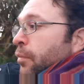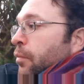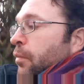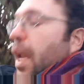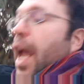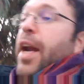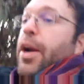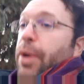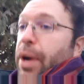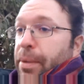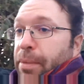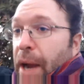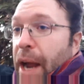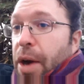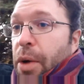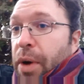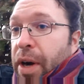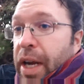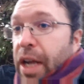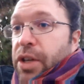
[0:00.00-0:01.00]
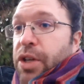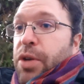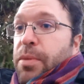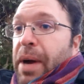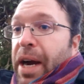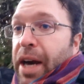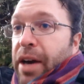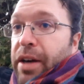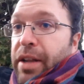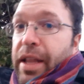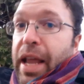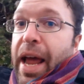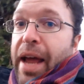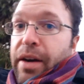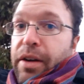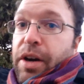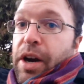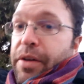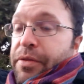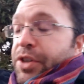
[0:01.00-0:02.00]
anyway, I don't want to get too mired in
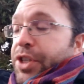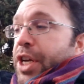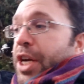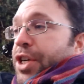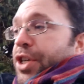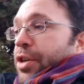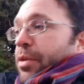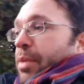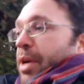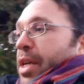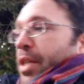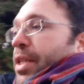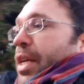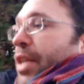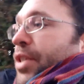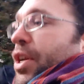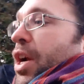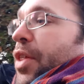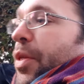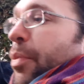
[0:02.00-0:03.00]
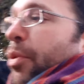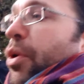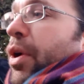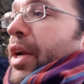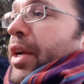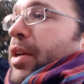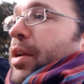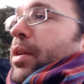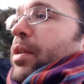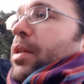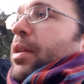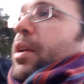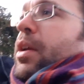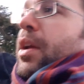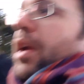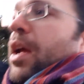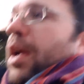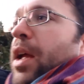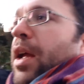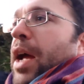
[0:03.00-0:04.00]
that conversation because that's not the point.
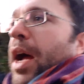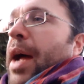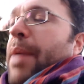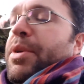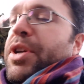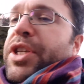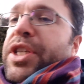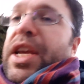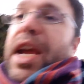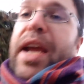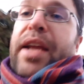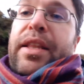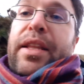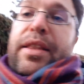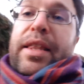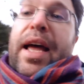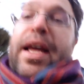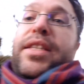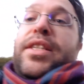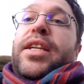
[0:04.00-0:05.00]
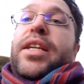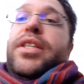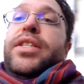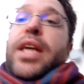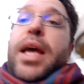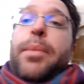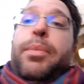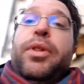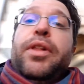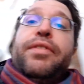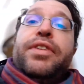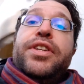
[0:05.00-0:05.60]
I'm just saying that that's an example of a